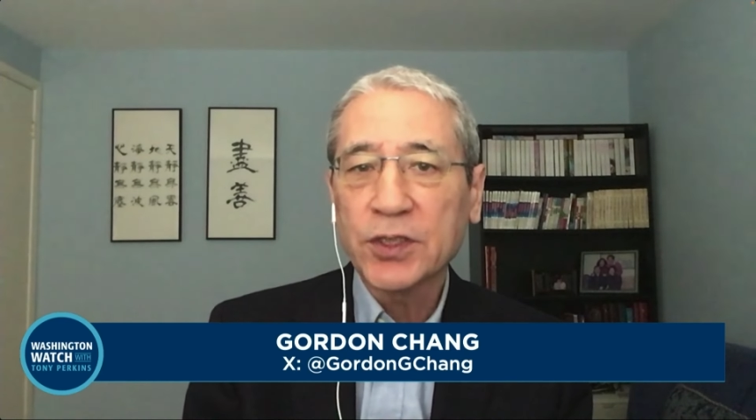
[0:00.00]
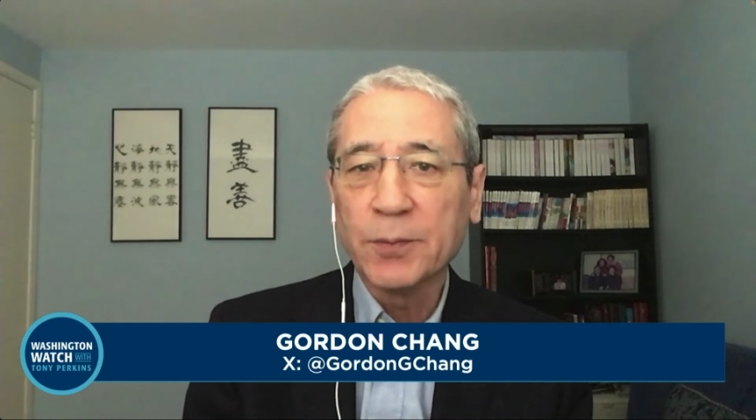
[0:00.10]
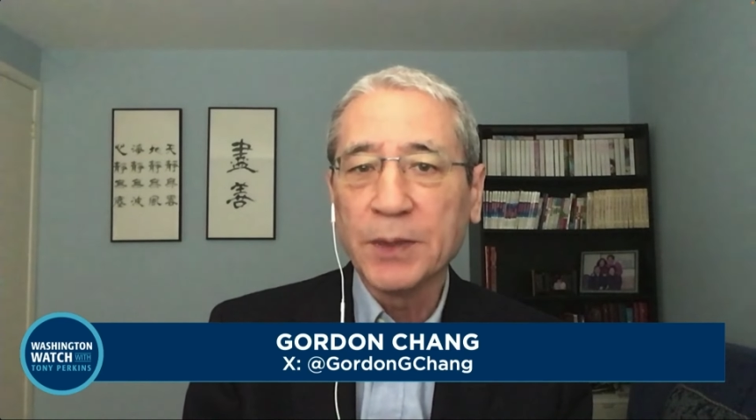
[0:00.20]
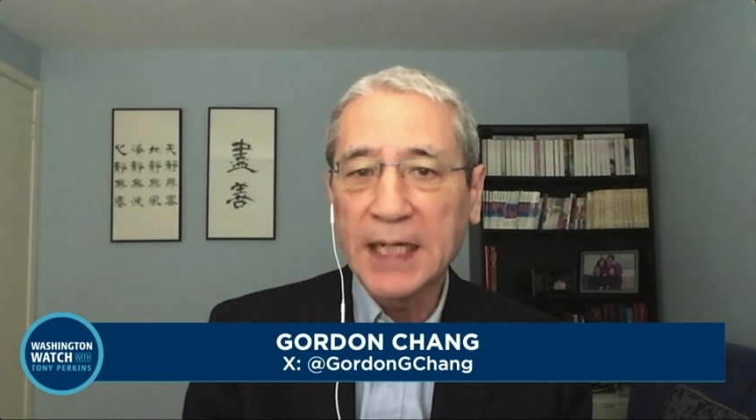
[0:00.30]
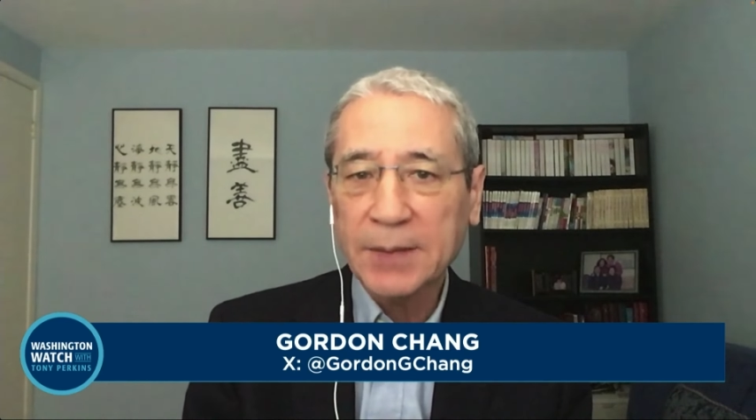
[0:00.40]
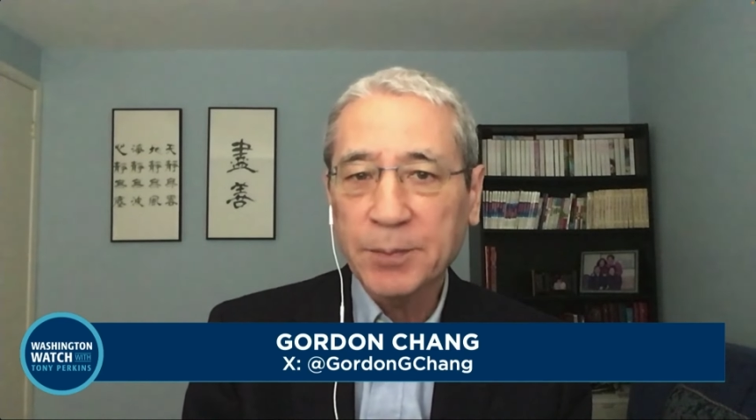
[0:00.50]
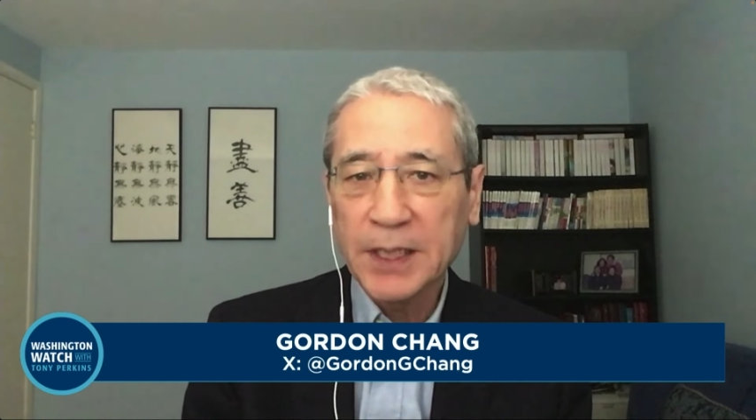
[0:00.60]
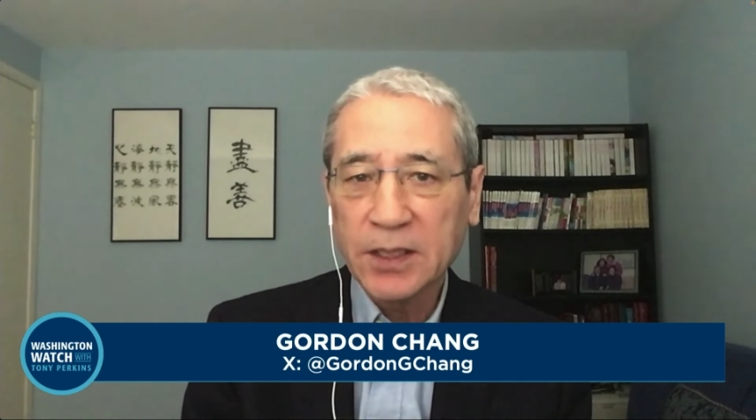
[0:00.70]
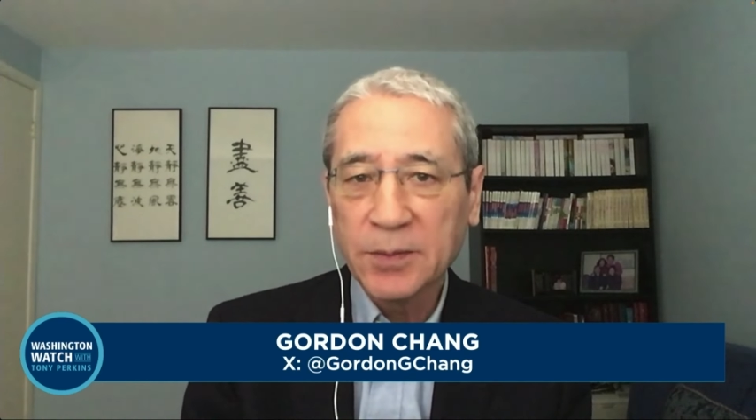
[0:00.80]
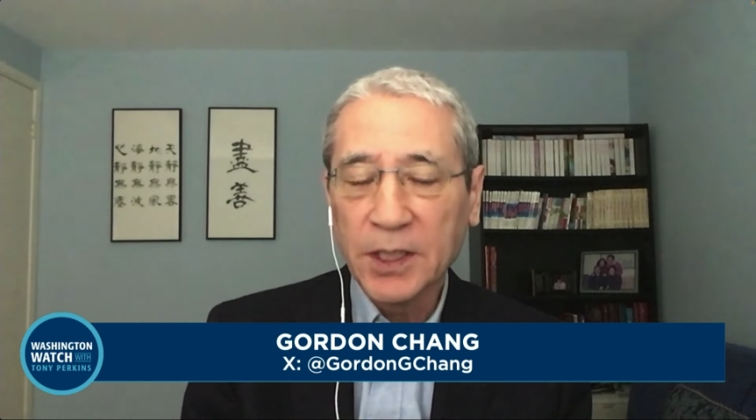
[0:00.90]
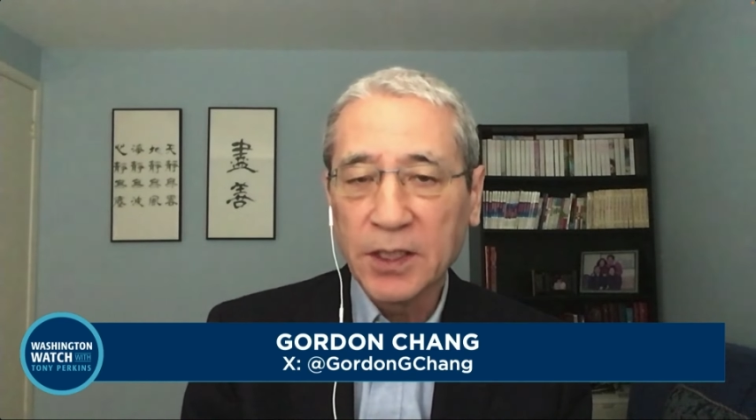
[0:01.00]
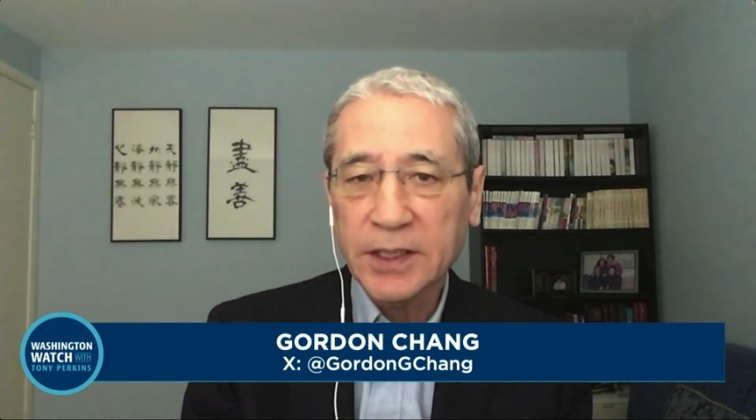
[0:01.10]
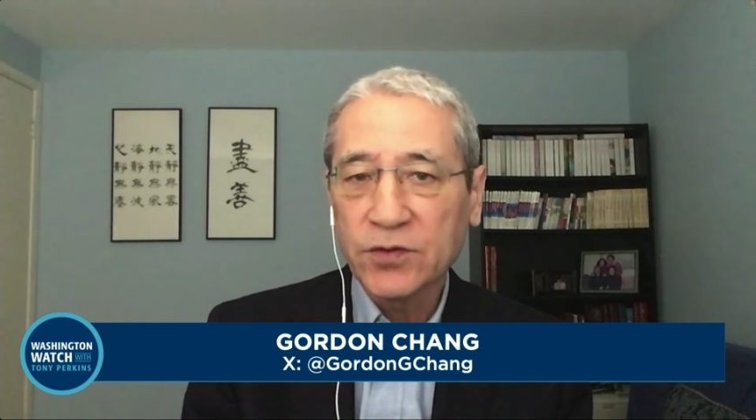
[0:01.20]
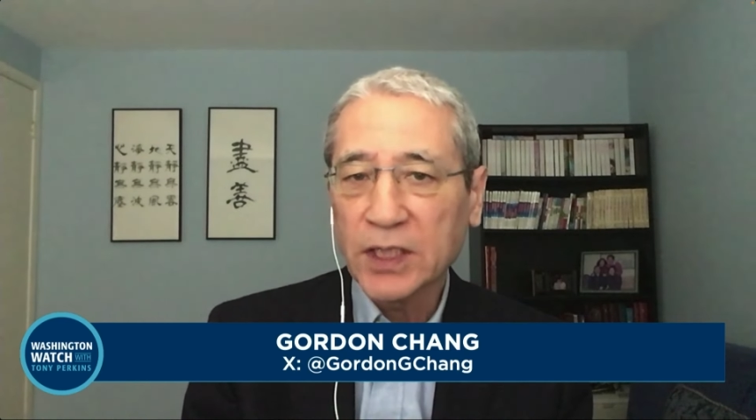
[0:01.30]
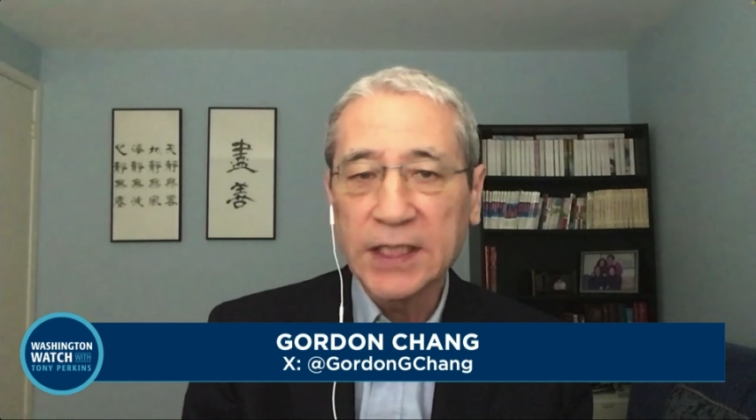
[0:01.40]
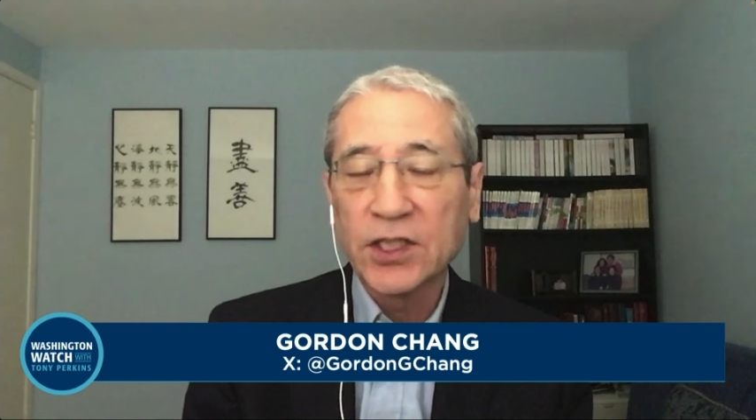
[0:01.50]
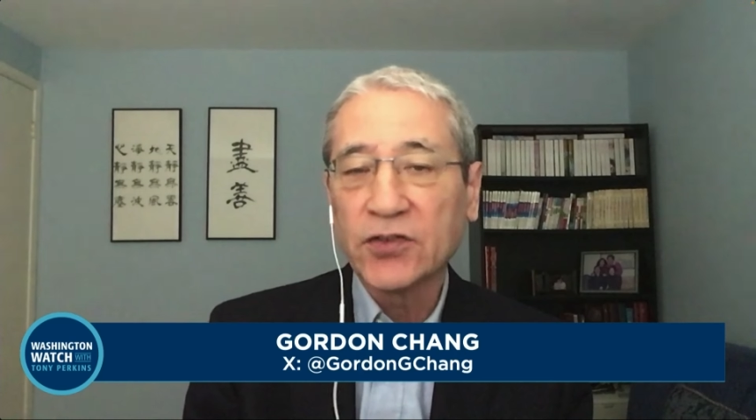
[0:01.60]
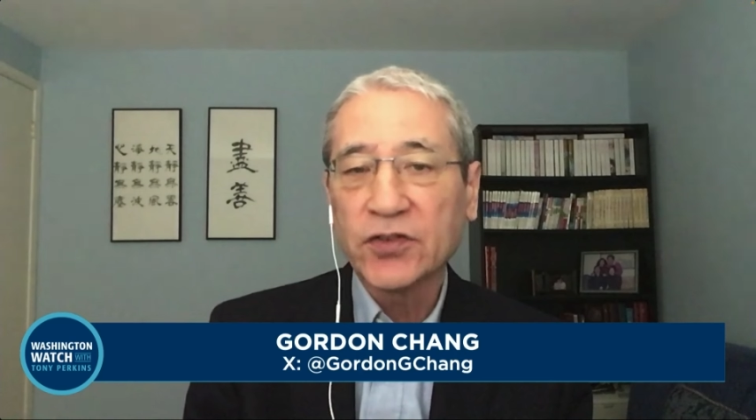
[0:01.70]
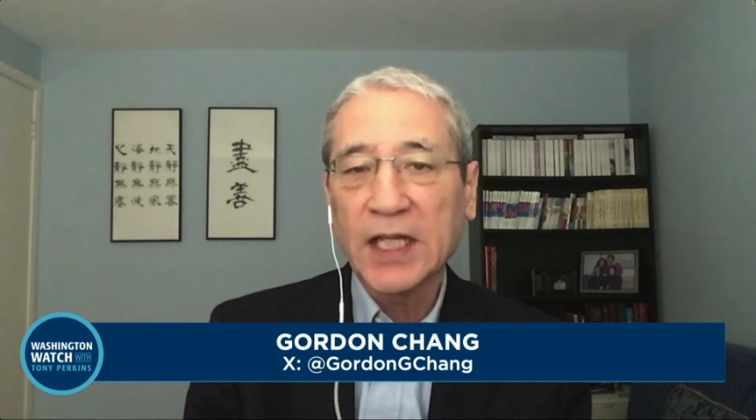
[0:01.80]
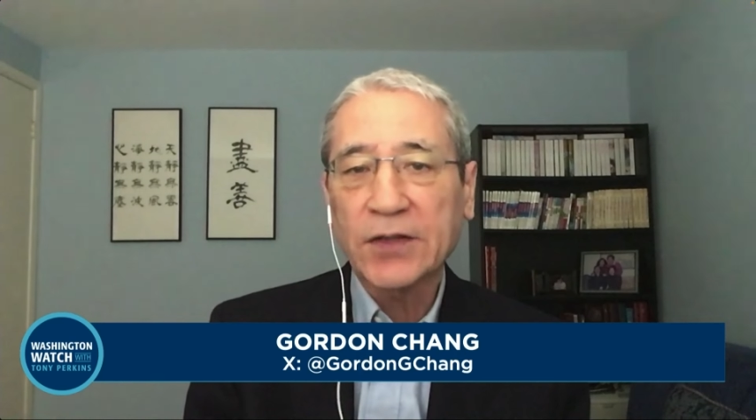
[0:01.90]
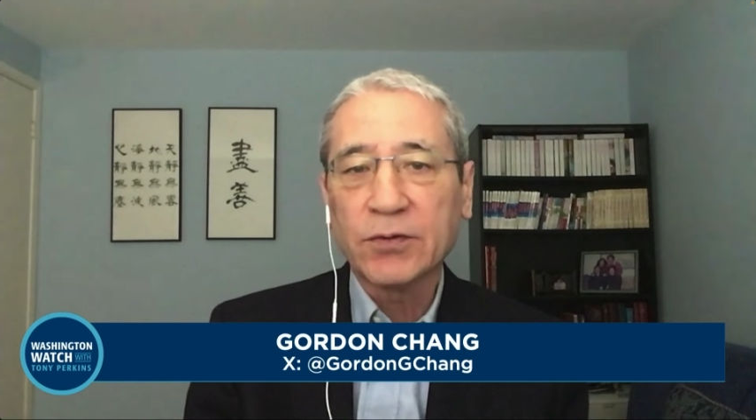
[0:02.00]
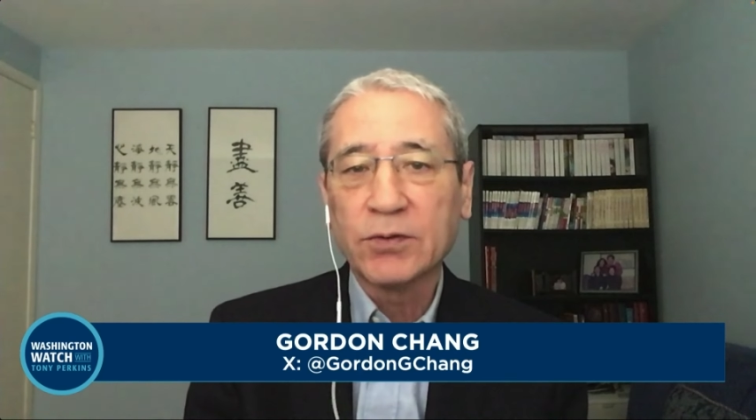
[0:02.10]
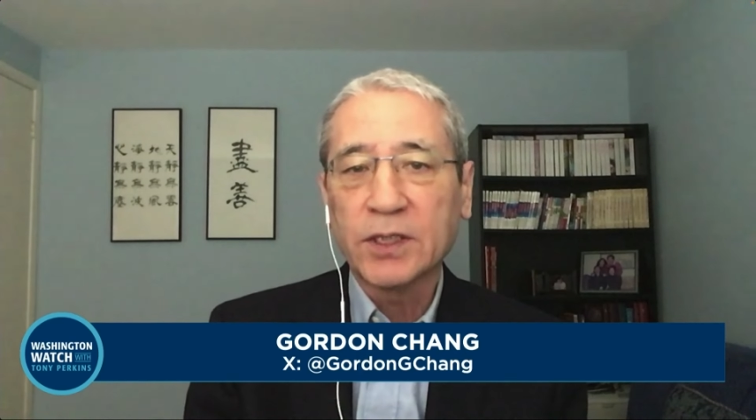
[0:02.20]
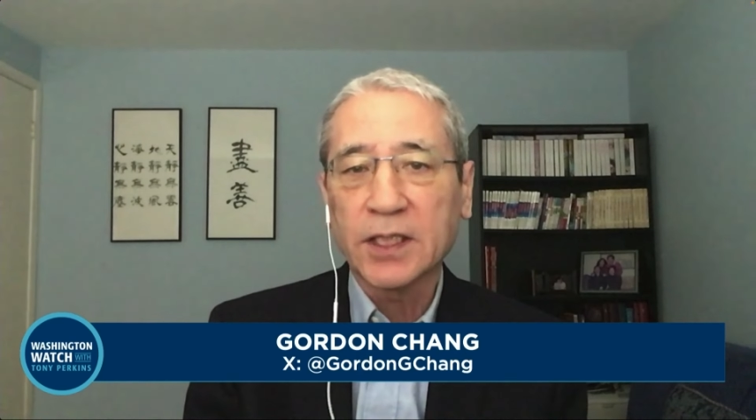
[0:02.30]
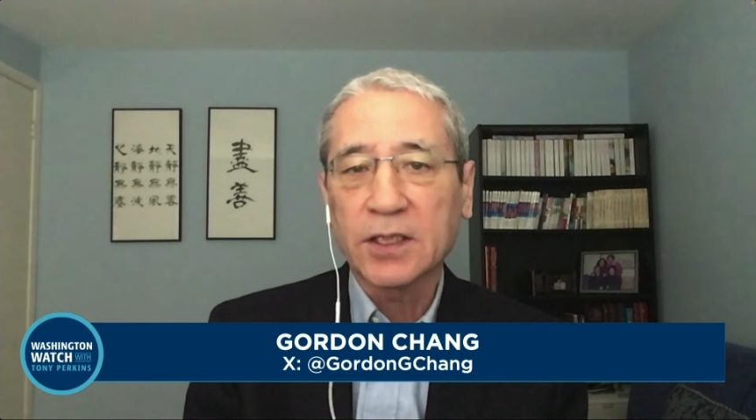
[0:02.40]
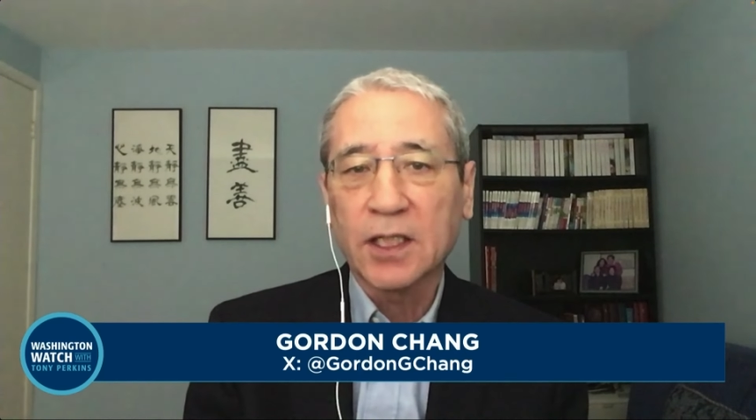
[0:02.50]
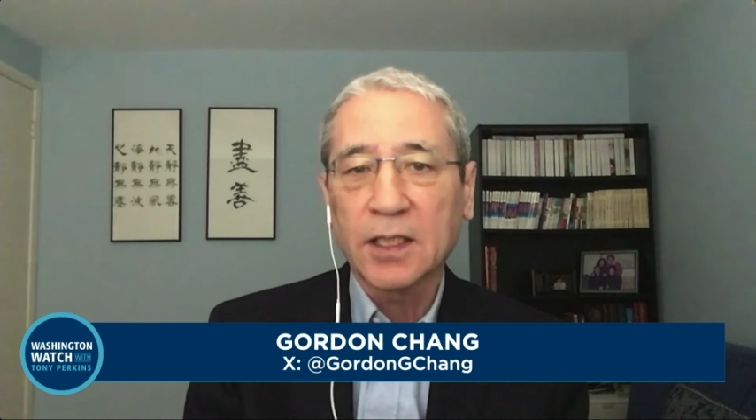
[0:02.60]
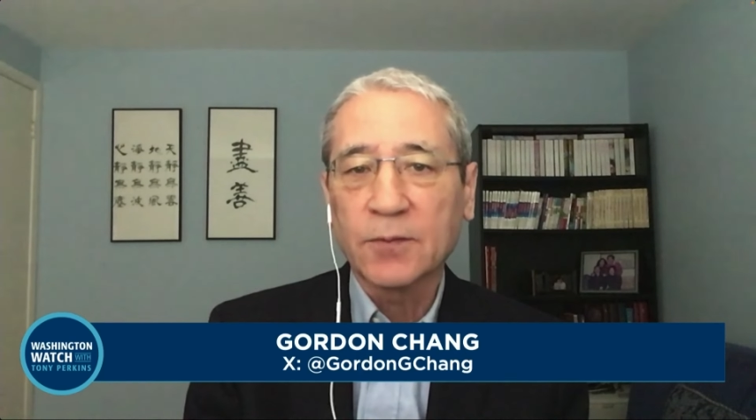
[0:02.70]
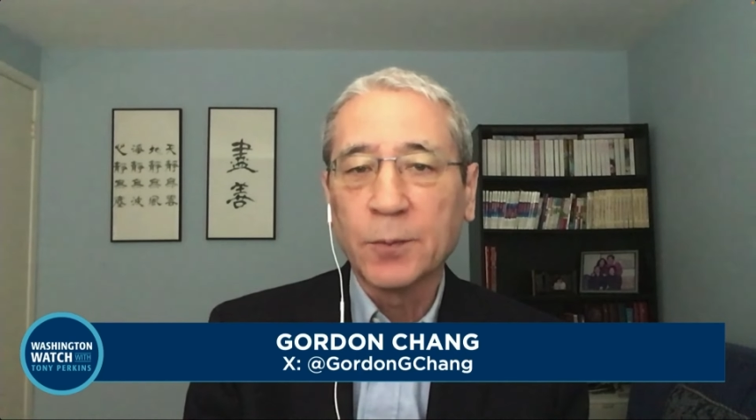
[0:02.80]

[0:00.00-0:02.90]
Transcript: to blackmail Americans. It does that through TikTok.